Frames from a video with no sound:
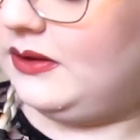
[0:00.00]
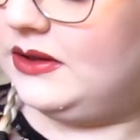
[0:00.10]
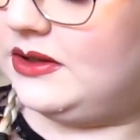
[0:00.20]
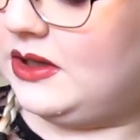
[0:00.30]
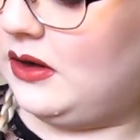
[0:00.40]

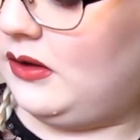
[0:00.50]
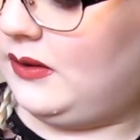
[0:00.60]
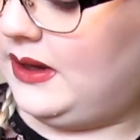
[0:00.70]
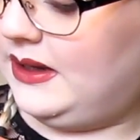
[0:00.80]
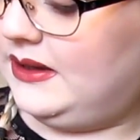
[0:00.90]
and
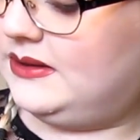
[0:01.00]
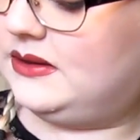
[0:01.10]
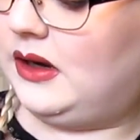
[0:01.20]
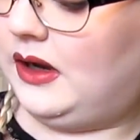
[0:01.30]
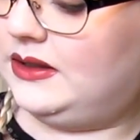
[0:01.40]
so is
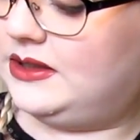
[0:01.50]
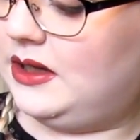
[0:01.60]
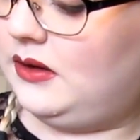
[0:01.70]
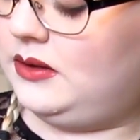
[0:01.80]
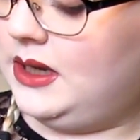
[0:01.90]

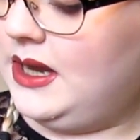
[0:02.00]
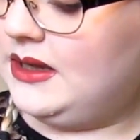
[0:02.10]
Gonzo.